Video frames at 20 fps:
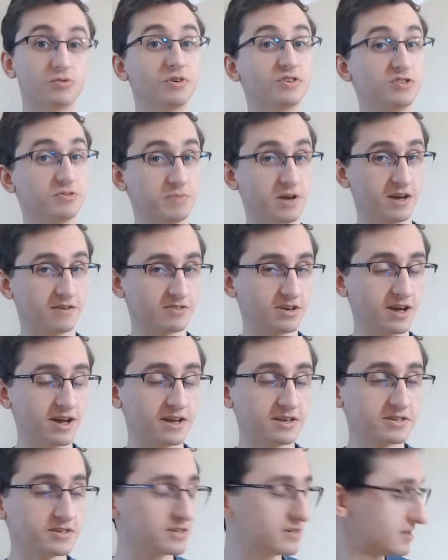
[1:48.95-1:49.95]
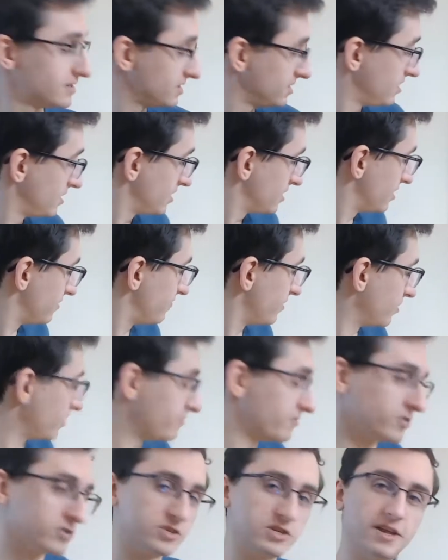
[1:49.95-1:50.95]
So as you may have guessed, the
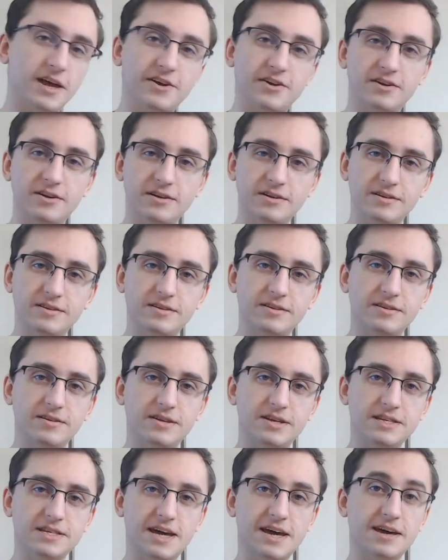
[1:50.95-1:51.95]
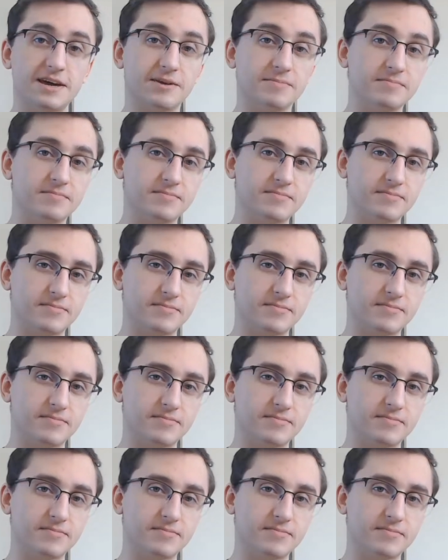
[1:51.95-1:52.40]
very first letter is A.